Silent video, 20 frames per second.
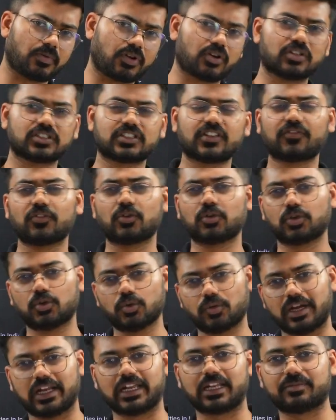because if you
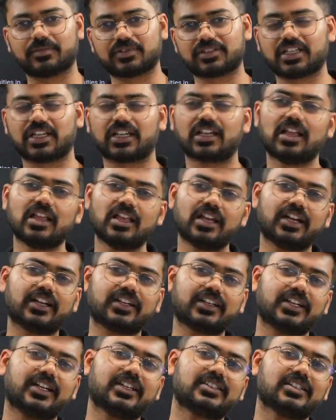do any mistake
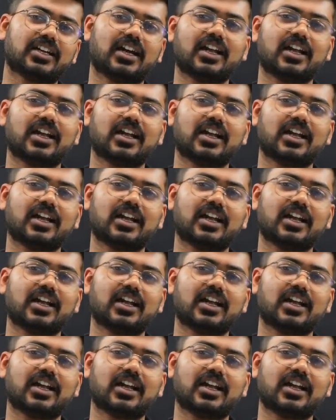it creates